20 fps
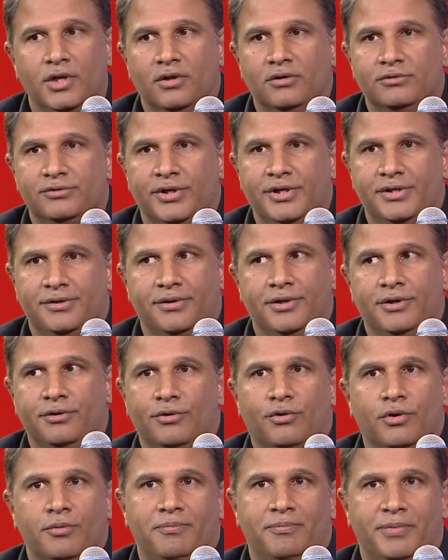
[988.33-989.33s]
So you
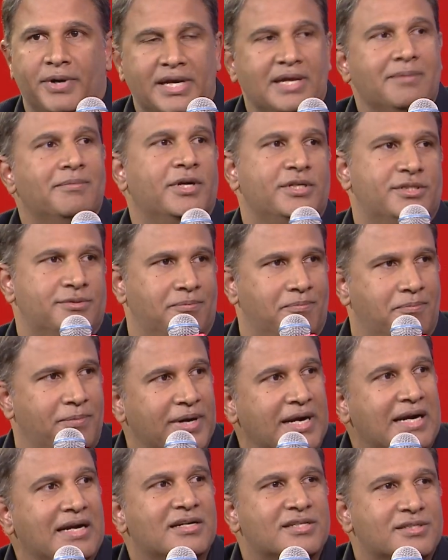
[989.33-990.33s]
could pretty much
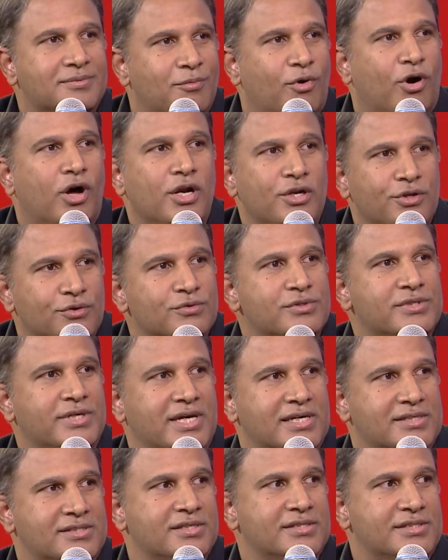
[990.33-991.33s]
build small use
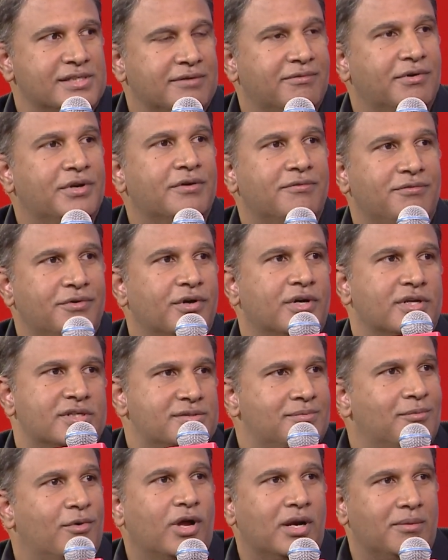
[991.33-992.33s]
cases even if you're a
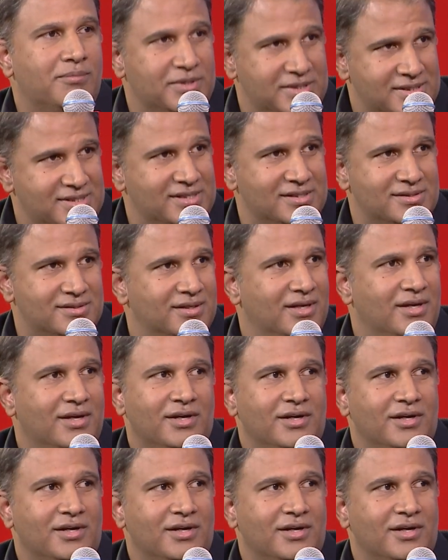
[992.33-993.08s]
small business.